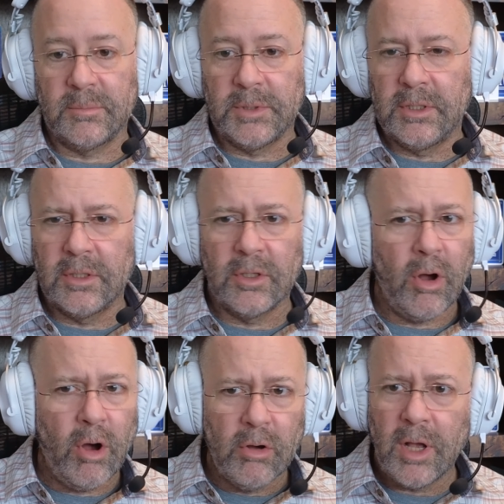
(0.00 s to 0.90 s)
I mean,
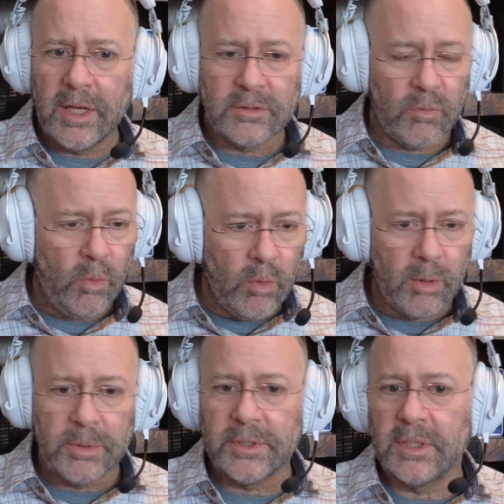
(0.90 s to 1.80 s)
all kinds of
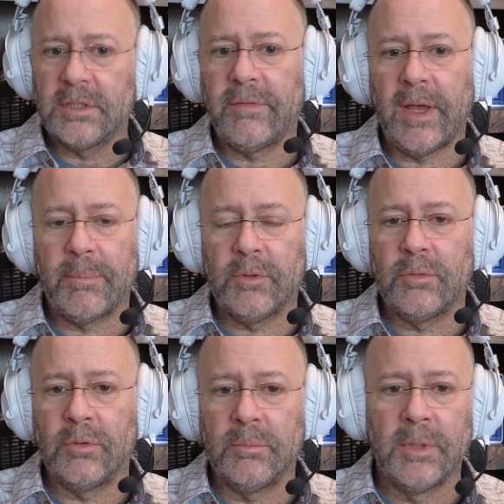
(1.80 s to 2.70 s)
horrible things have happened to
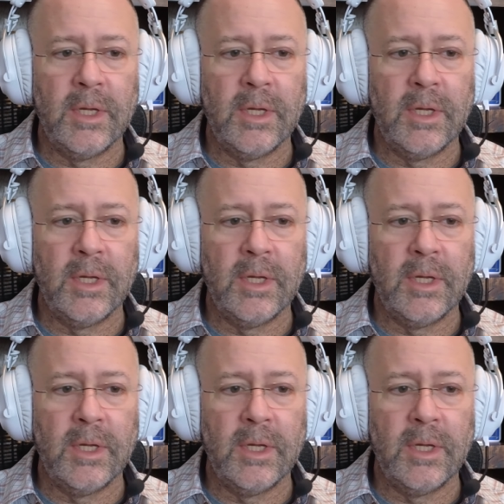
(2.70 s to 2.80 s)
them,